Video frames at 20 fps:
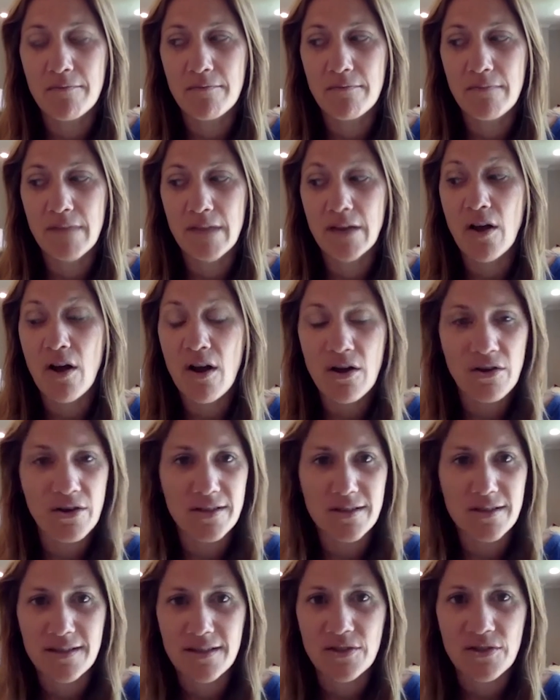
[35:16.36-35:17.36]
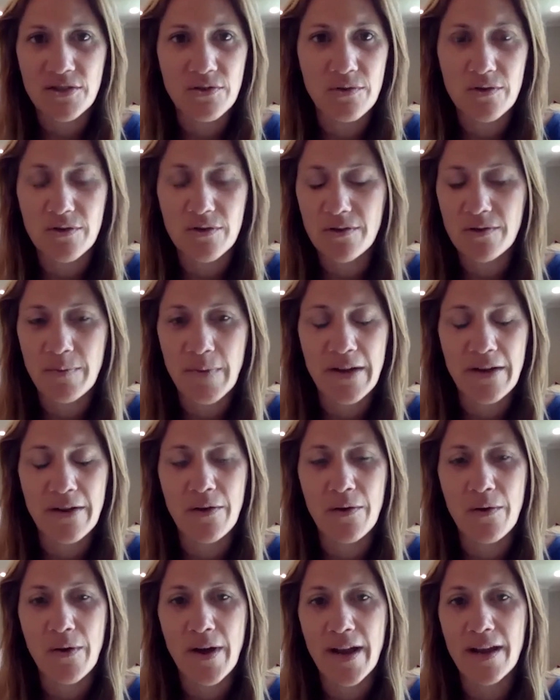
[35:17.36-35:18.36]
in Congress, as you may
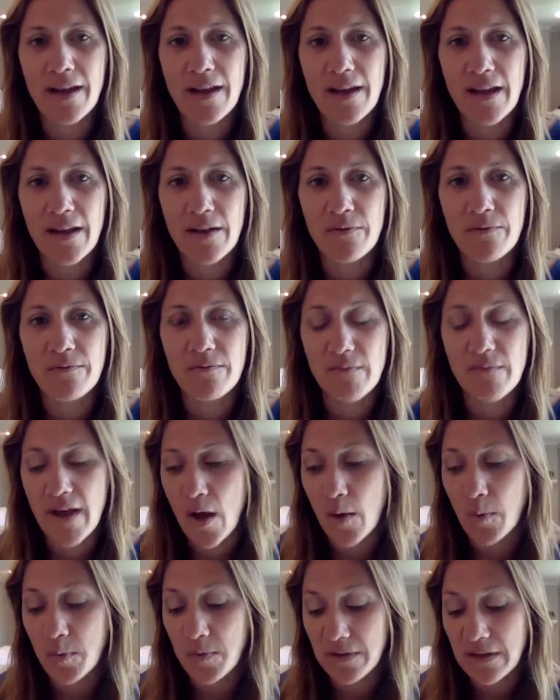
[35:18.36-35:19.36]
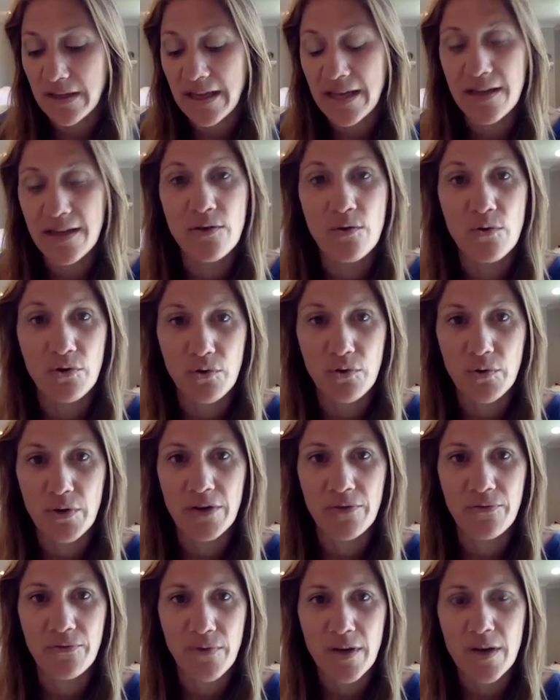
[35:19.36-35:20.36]
know, I had helped lead North
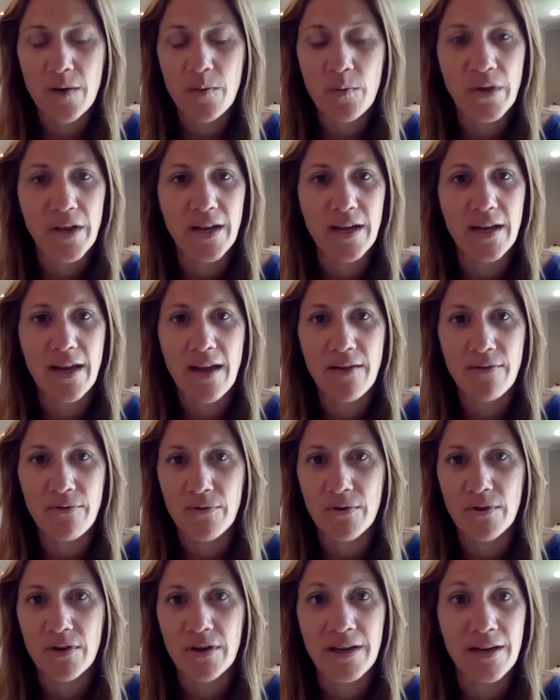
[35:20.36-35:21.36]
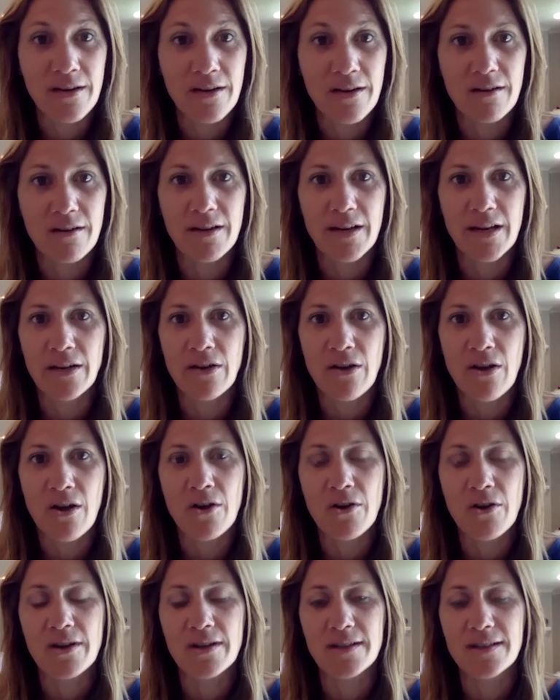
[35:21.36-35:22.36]
Korea Freedom Week every year in
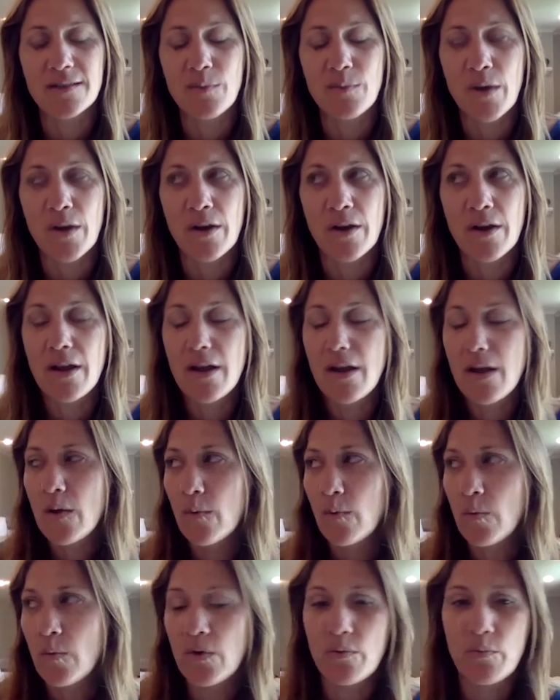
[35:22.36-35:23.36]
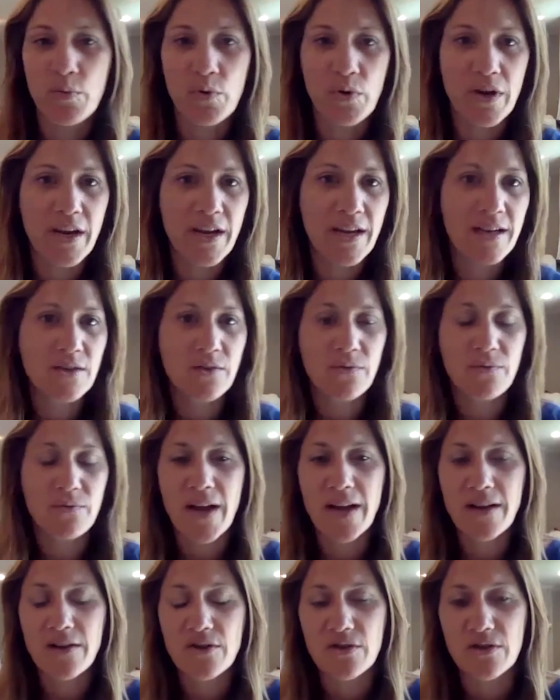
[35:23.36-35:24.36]
Congress, where we would bring in
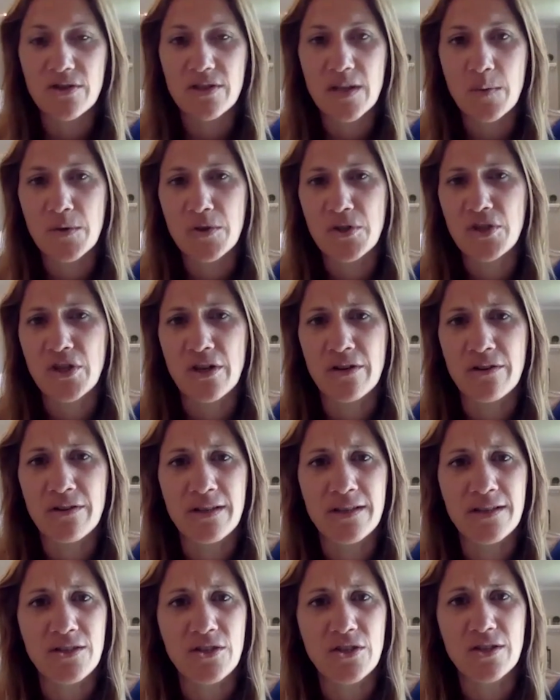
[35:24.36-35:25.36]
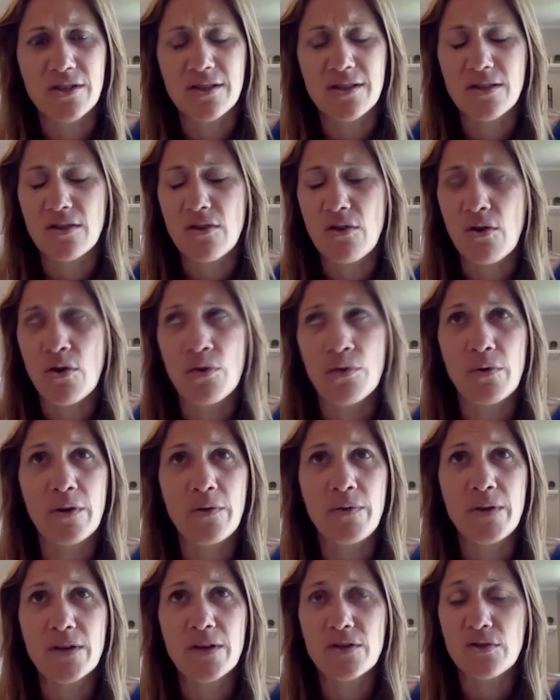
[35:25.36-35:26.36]
defectors that would share these just
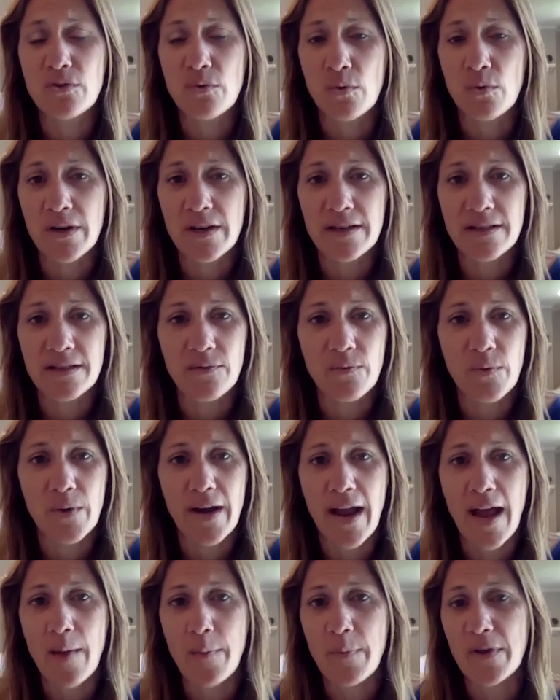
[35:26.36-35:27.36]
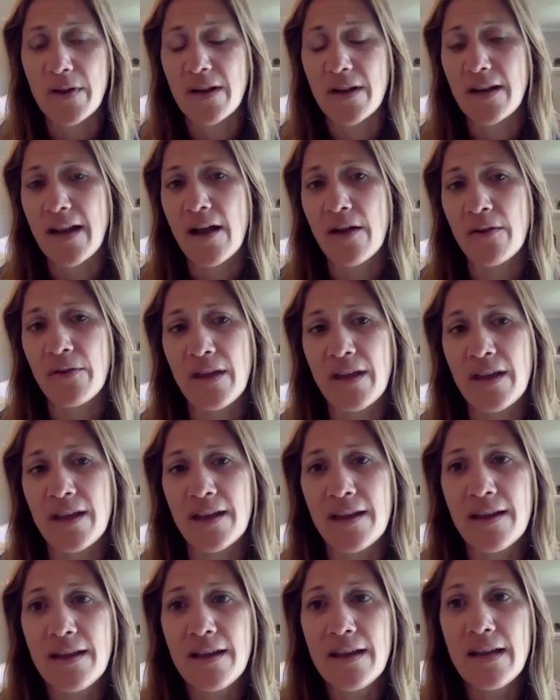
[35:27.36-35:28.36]
horrific stories of what happened and how
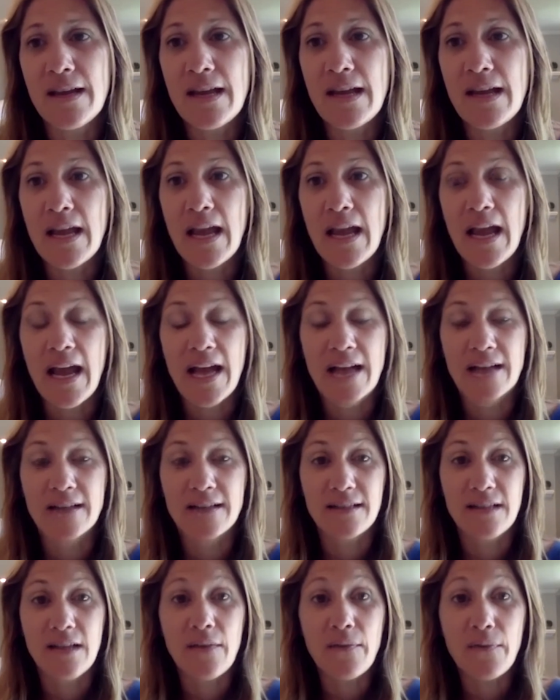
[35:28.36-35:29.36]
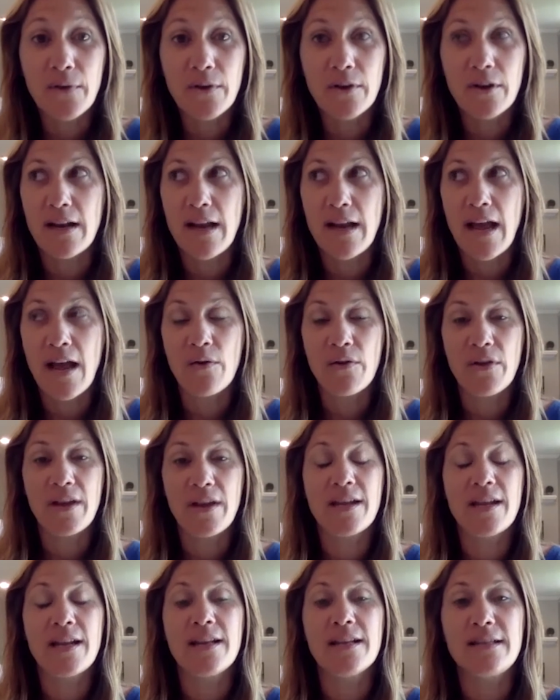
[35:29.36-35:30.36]
they had suffered and how
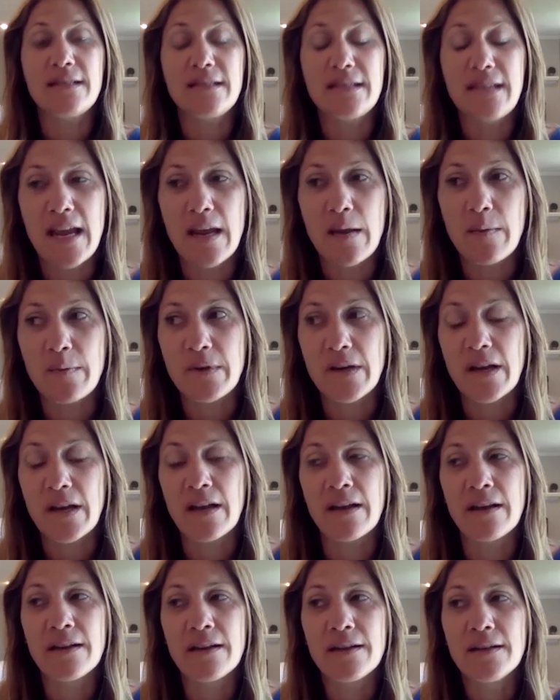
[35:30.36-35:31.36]
they had escaped. And